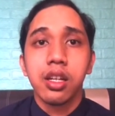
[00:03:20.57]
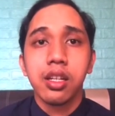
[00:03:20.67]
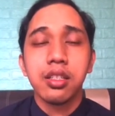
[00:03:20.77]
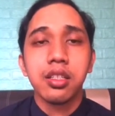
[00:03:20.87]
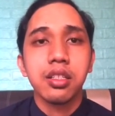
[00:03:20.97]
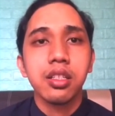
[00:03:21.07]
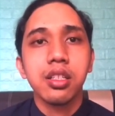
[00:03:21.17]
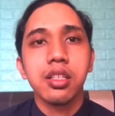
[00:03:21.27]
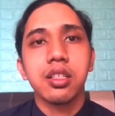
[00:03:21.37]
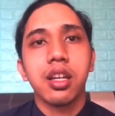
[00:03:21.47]
ECC
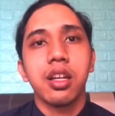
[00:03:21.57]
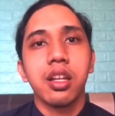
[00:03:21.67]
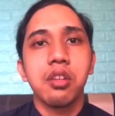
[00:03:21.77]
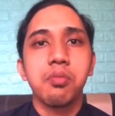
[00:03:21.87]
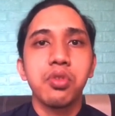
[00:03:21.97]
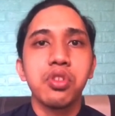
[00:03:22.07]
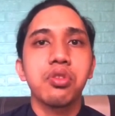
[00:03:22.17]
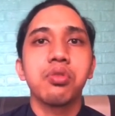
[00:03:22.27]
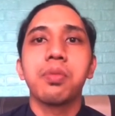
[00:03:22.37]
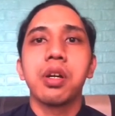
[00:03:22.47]
is an approach
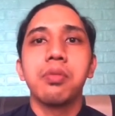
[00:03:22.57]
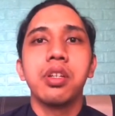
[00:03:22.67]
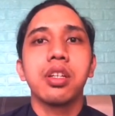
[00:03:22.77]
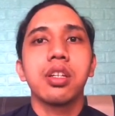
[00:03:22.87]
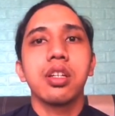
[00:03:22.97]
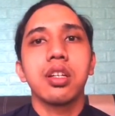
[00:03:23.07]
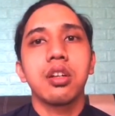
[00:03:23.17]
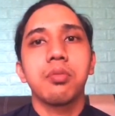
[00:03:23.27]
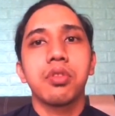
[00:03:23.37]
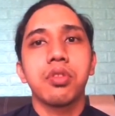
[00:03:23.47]
to public key
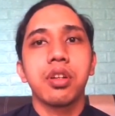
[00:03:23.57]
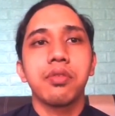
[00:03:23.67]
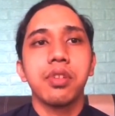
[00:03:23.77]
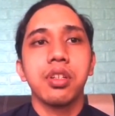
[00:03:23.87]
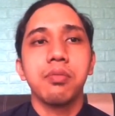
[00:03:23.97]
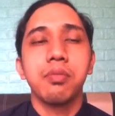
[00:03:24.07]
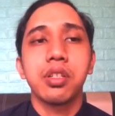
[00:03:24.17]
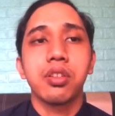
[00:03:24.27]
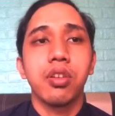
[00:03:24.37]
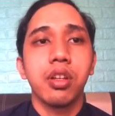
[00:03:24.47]
cryptography
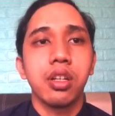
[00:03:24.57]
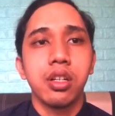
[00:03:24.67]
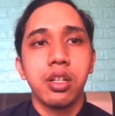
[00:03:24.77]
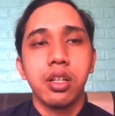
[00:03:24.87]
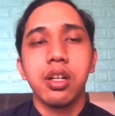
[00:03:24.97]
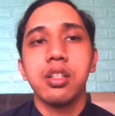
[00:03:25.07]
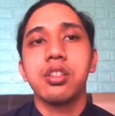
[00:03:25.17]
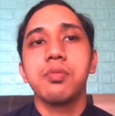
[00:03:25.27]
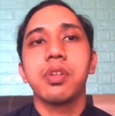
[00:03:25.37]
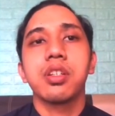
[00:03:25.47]
based on the
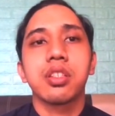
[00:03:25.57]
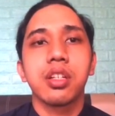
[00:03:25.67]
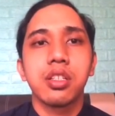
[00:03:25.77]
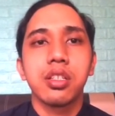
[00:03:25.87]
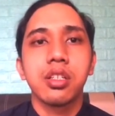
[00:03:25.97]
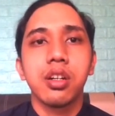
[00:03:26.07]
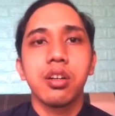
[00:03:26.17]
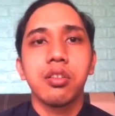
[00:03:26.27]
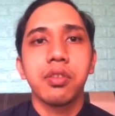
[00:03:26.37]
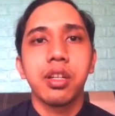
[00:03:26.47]
algebraic structure
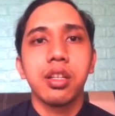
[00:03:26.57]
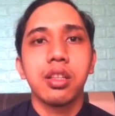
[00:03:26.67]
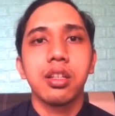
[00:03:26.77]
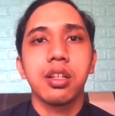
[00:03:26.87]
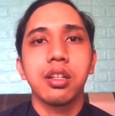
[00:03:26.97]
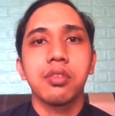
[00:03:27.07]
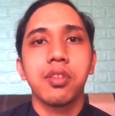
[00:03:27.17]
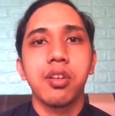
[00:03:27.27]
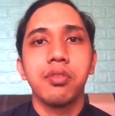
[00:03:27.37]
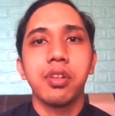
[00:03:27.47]
of elliptic curve
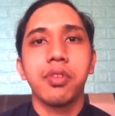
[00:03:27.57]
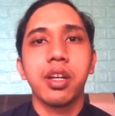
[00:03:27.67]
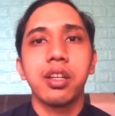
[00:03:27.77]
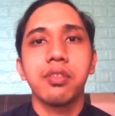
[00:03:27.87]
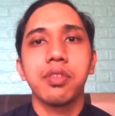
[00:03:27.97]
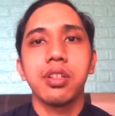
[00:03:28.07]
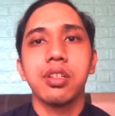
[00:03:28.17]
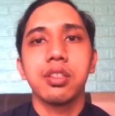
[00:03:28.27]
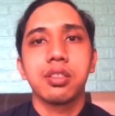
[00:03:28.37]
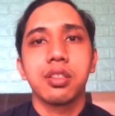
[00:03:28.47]
over finite
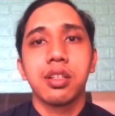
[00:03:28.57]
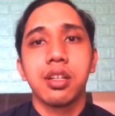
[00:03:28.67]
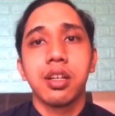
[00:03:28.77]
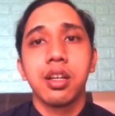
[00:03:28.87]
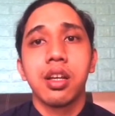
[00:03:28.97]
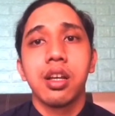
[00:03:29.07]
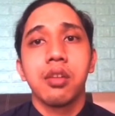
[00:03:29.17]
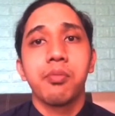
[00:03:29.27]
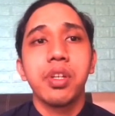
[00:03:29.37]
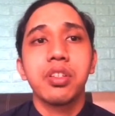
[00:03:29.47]
fields.
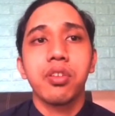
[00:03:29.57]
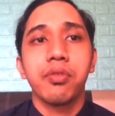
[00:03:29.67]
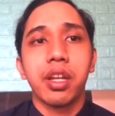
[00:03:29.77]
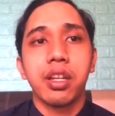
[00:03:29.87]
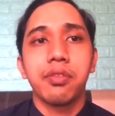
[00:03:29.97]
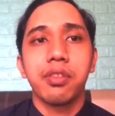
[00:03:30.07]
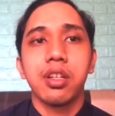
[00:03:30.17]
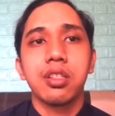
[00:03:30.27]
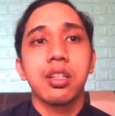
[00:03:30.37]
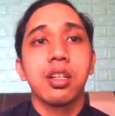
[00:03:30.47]
Based on finite
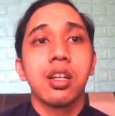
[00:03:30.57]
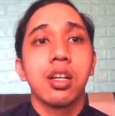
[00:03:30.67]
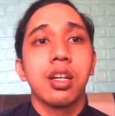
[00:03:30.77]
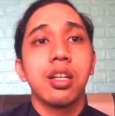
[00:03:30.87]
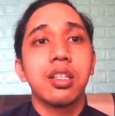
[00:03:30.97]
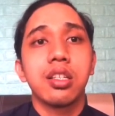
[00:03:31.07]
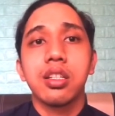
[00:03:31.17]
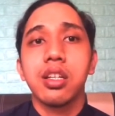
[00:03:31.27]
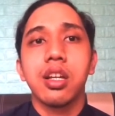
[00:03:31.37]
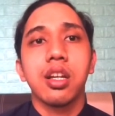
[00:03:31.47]
fields,
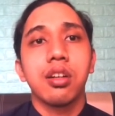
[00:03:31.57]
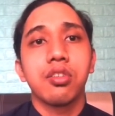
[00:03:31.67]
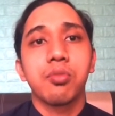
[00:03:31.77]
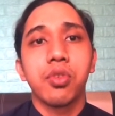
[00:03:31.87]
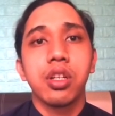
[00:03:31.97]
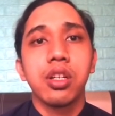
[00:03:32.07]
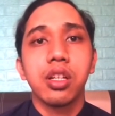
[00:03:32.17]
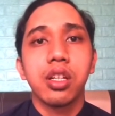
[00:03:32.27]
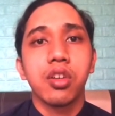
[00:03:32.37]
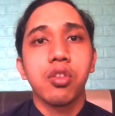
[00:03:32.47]
ECC allows smaller
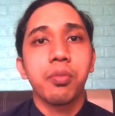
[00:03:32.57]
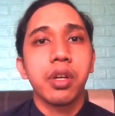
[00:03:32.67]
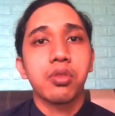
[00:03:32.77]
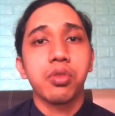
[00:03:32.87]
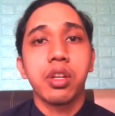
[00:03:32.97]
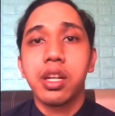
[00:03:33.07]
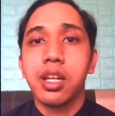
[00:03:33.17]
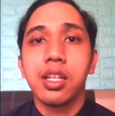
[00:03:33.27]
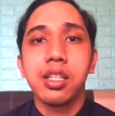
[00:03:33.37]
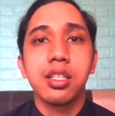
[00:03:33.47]
key compared to
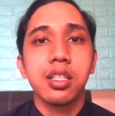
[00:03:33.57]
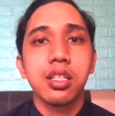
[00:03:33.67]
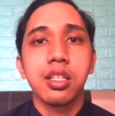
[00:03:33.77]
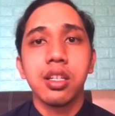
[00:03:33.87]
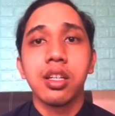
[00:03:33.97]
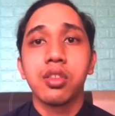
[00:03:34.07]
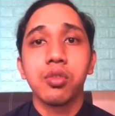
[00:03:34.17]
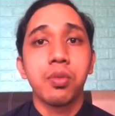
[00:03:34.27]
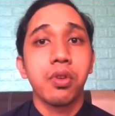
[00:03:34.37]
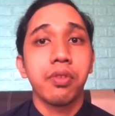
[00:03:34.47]
non-ECC to
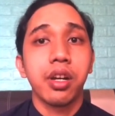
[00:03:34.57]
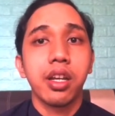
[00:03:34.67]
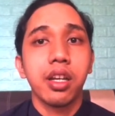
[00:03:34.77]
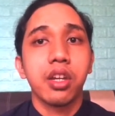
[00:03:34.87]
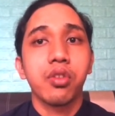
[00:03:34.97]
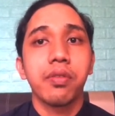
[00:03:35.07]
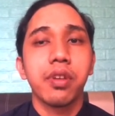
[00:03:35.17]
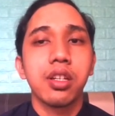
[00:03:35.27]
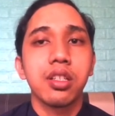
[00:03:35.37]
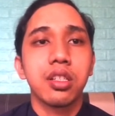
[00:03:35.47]
provide
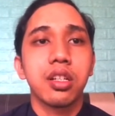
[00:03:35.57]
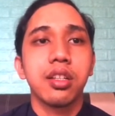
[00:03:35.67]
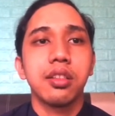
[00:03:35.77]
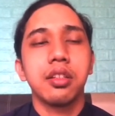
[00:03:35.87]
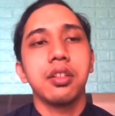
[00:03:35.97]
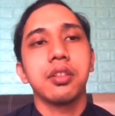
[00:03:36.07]
equivalent security.